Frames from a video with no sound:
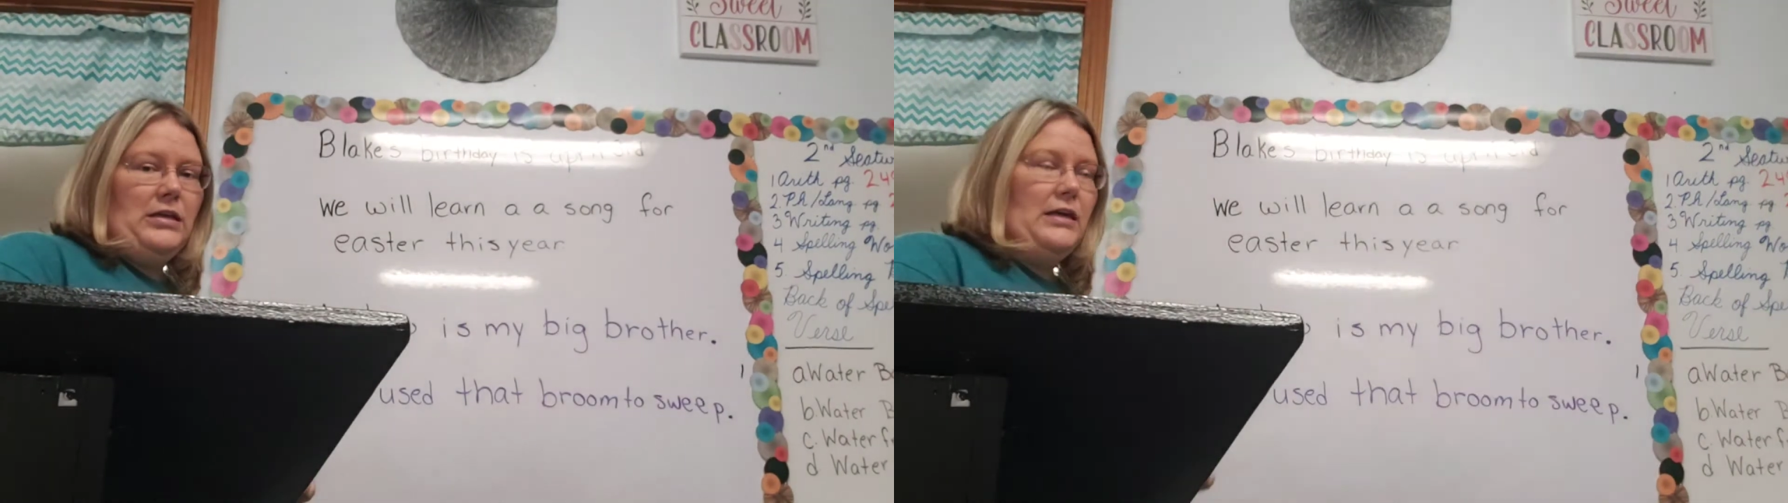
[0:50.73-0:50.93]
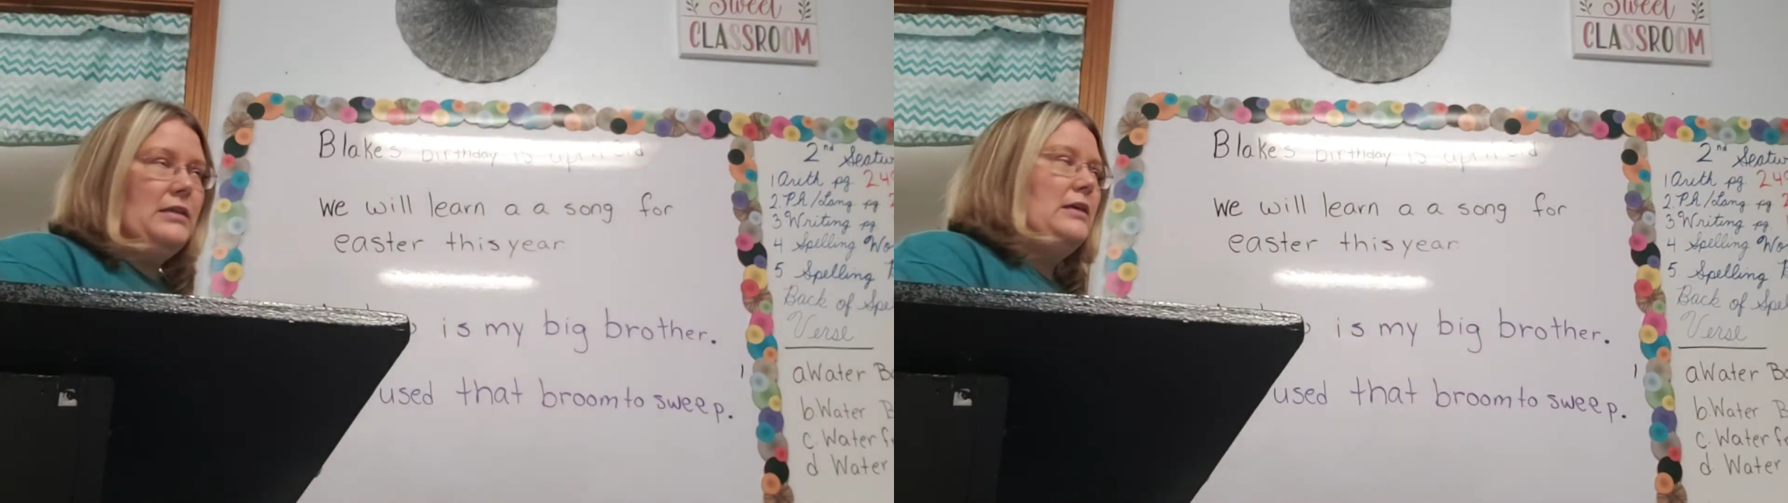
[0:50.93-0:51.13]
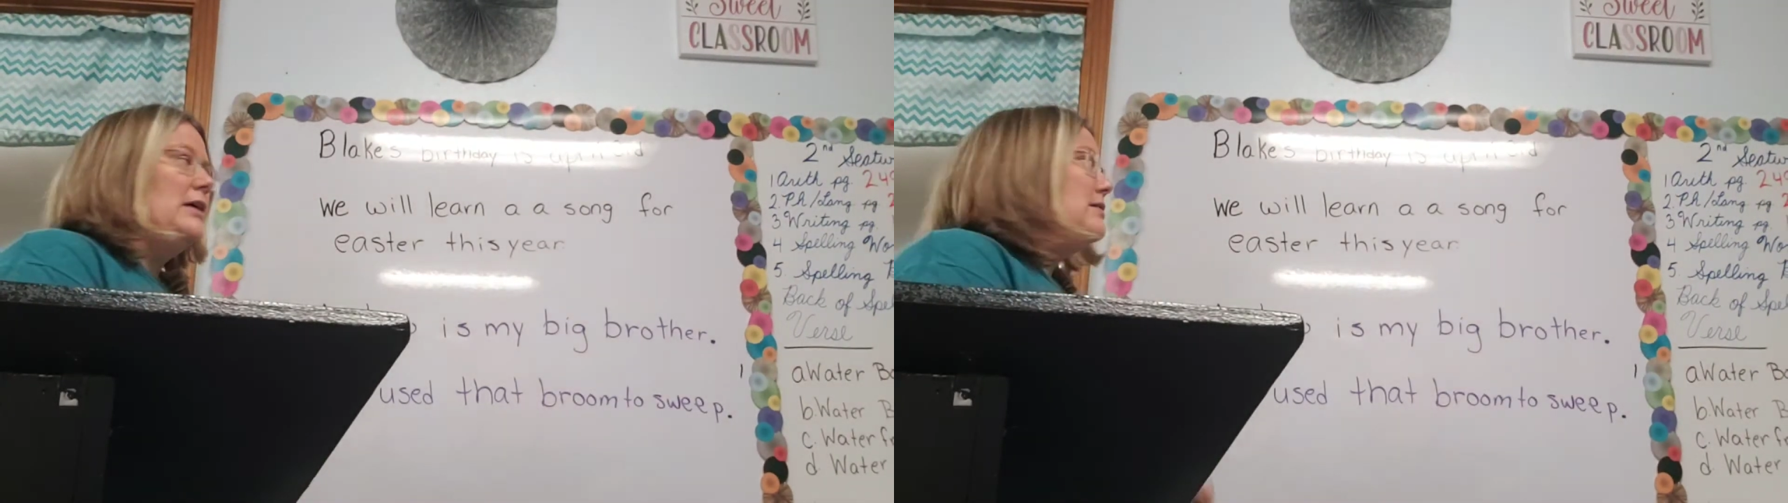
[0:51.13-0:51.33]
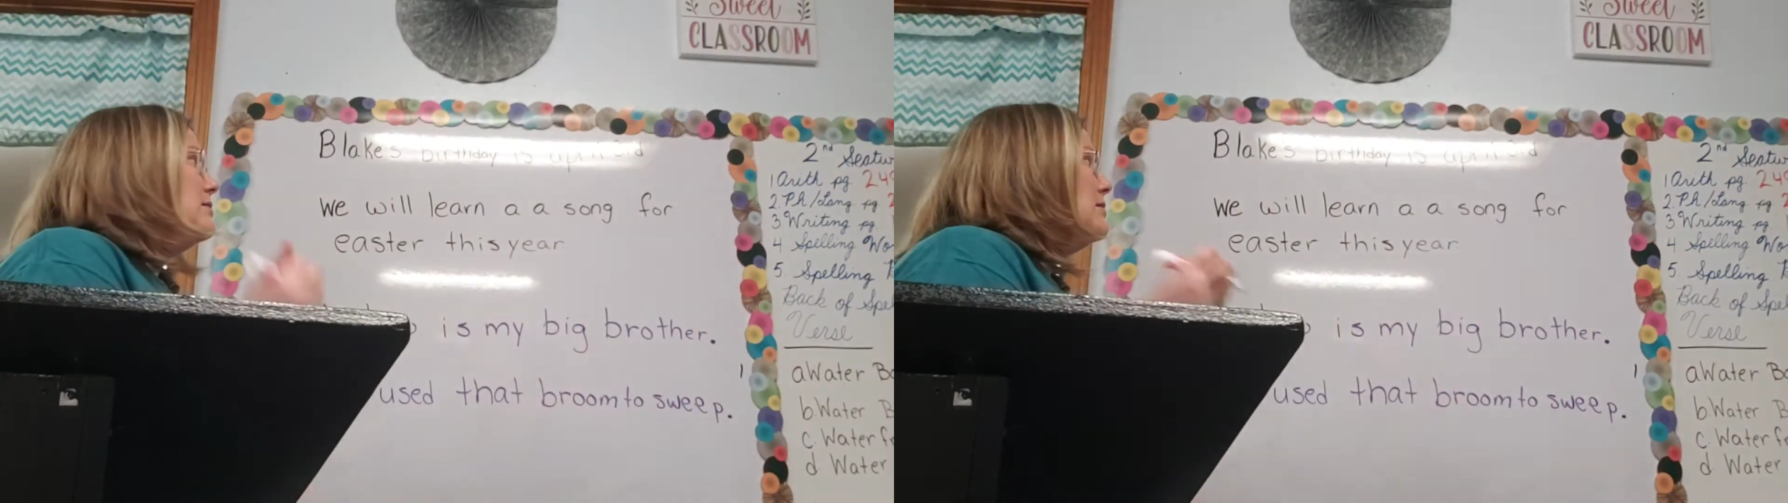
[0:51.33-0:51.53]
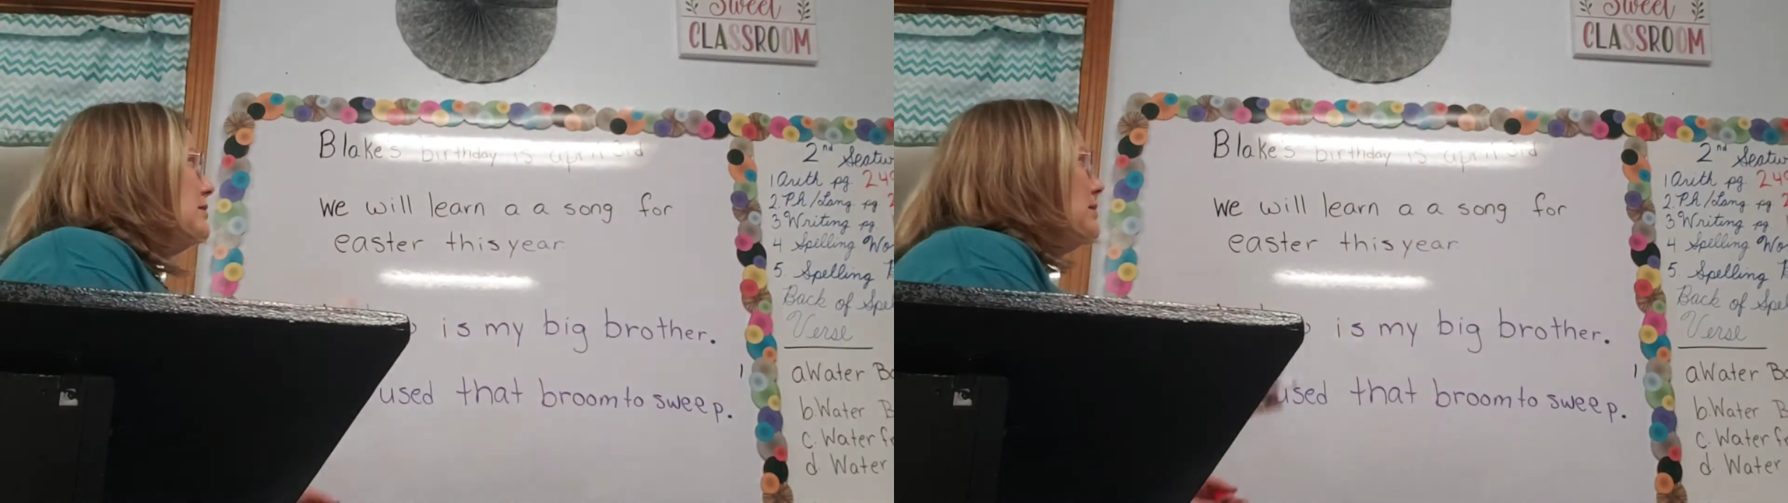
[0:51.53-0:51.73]
at the end.
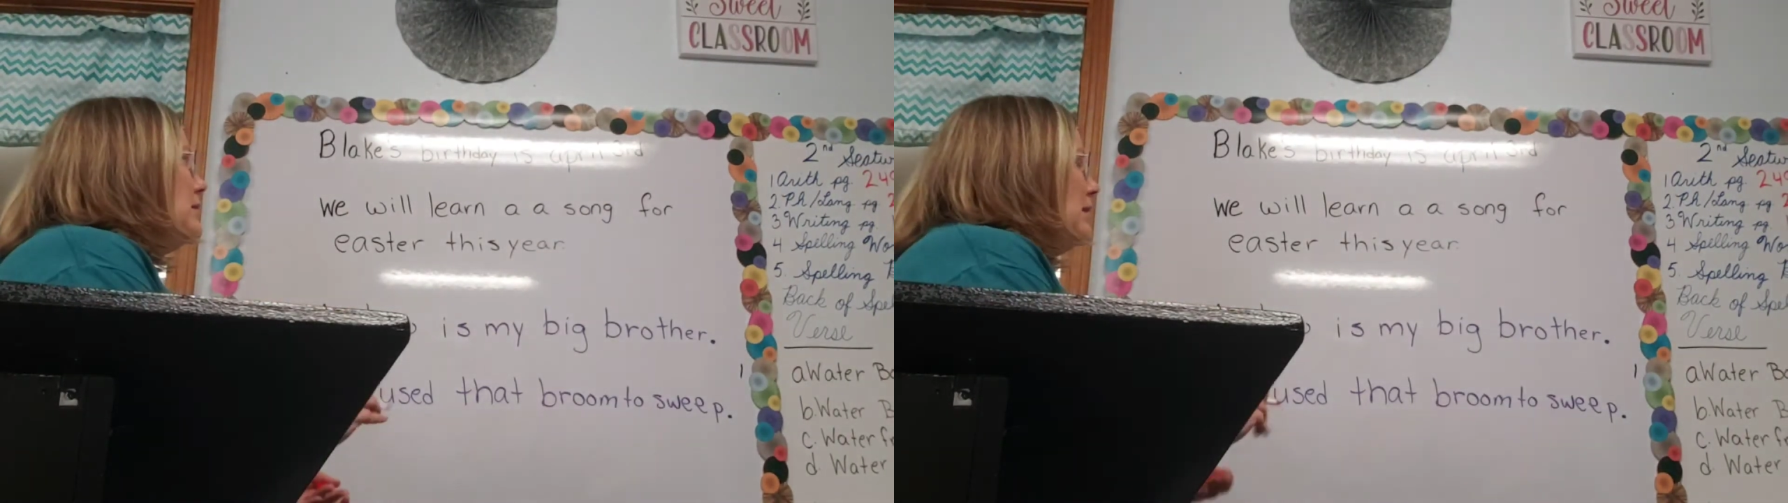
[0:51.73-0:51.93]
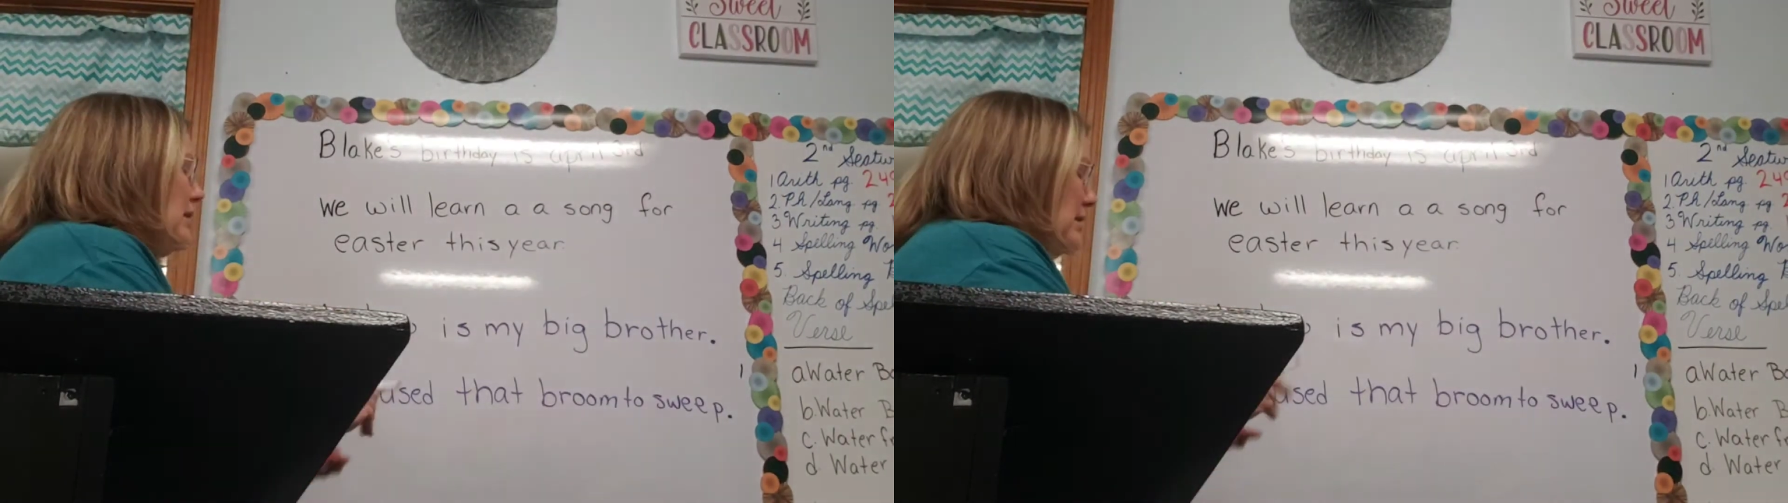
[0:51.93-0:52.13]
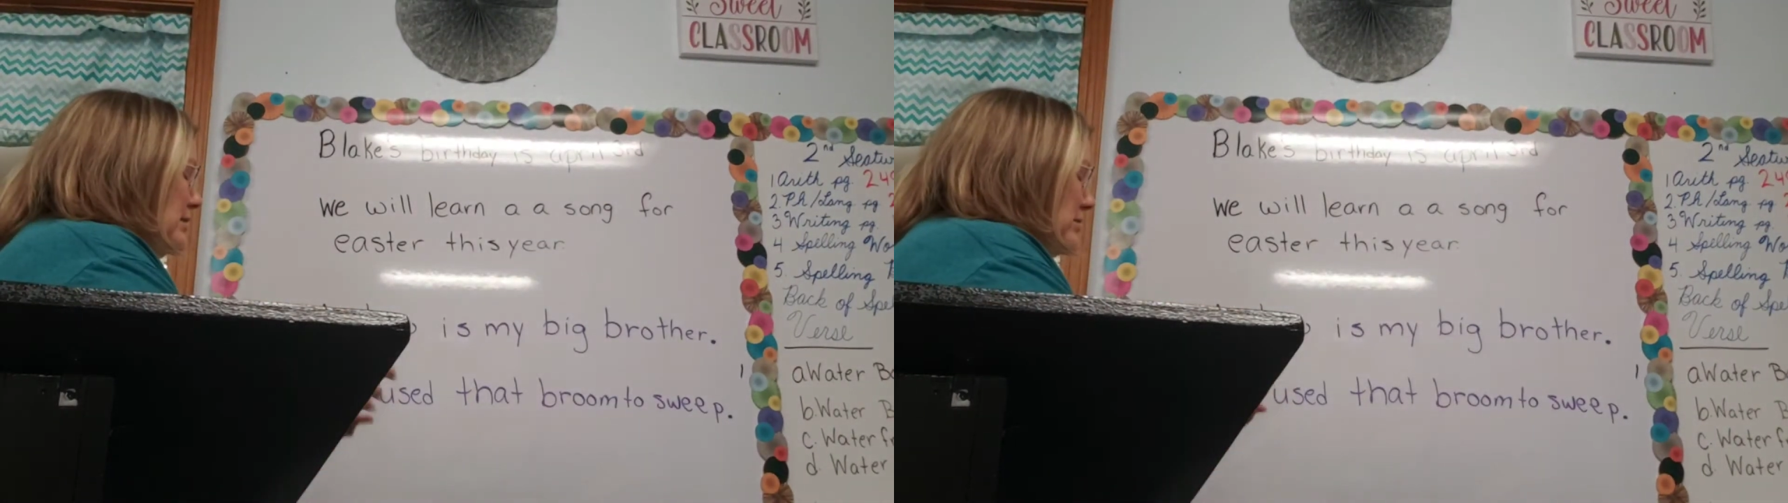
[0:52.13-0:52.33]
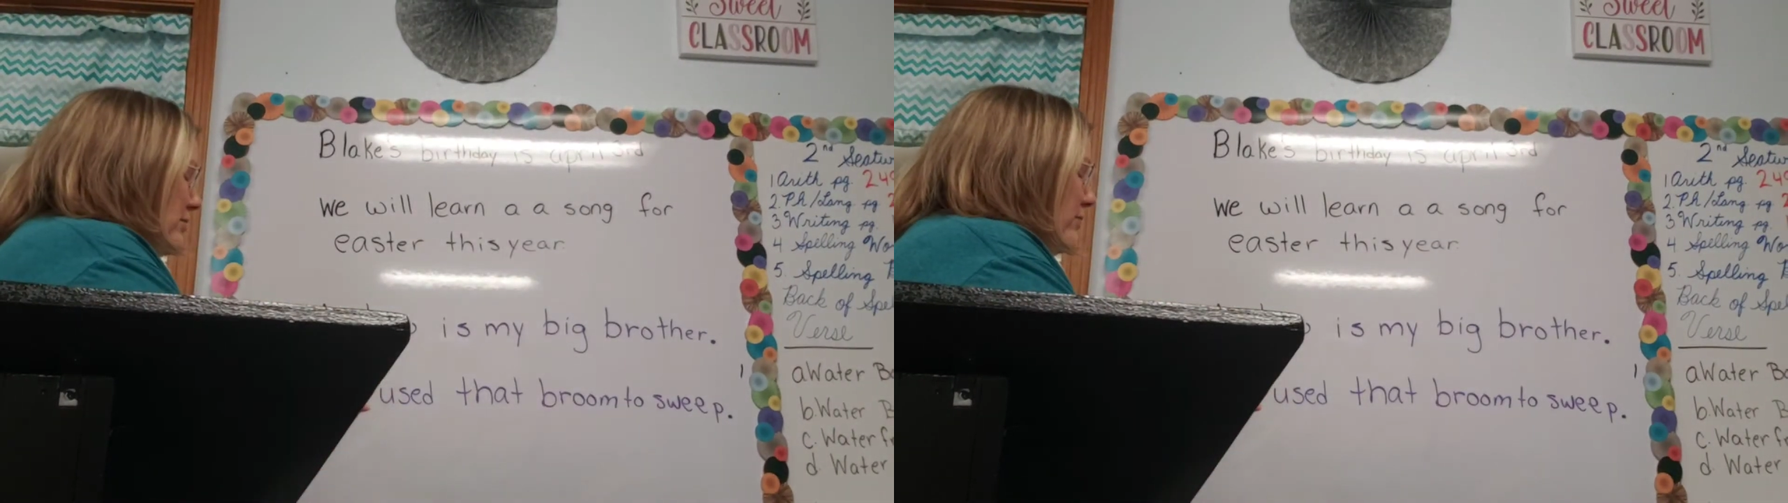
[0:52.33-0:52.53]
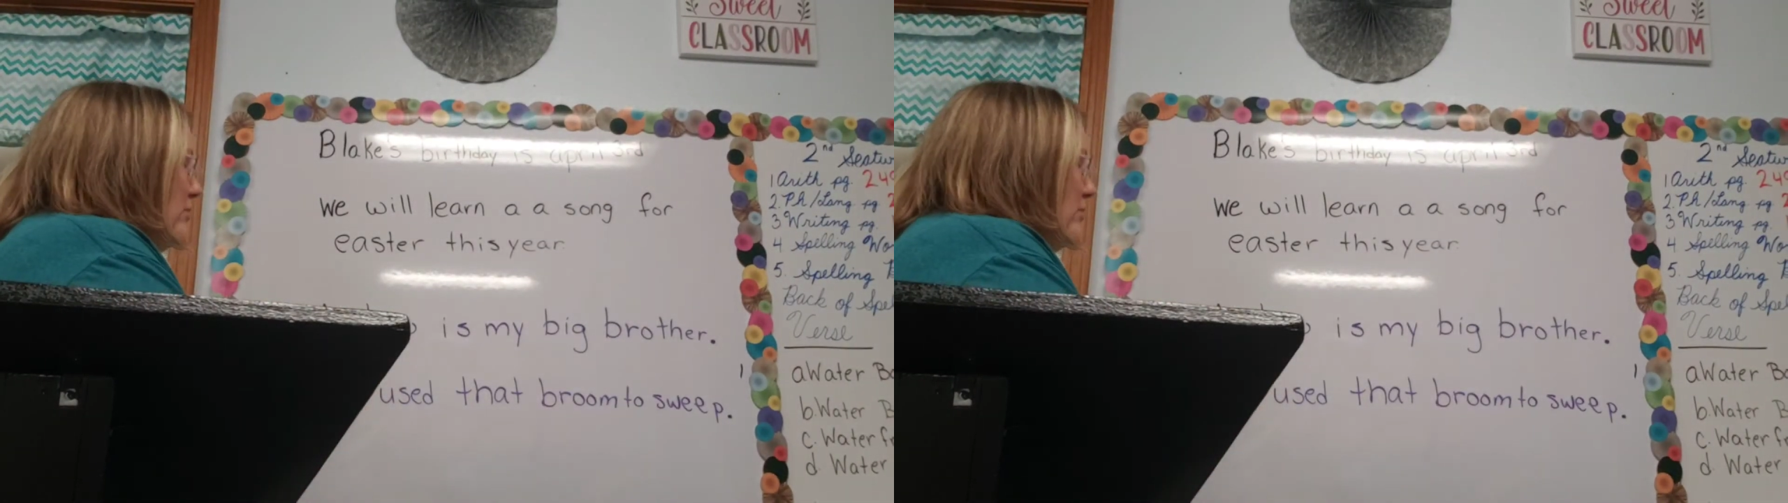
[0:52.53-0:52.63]
Okay, so if you'll